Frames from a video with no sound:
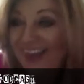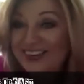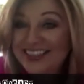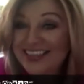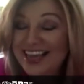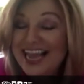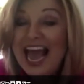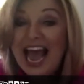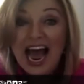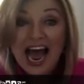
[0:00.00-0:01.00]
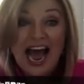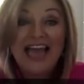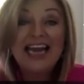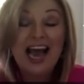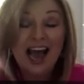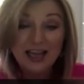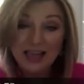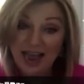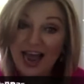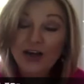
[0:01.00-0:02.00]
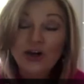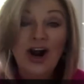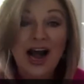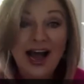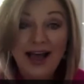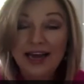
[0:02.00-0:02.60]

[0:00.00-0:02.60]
I was like, and I cried.